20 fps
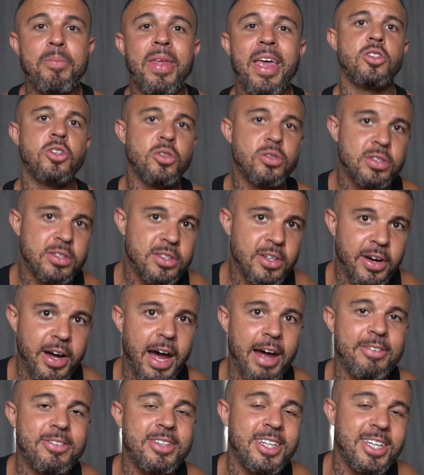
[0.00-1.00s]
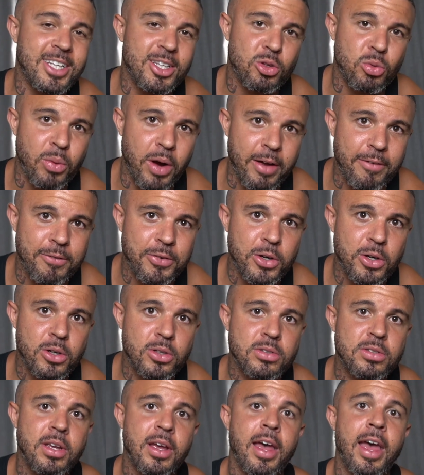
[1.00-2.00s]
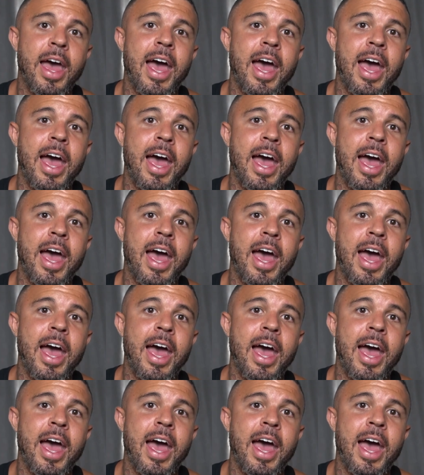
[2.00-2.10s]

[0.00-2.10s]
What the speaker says: You still have to eat the right foods,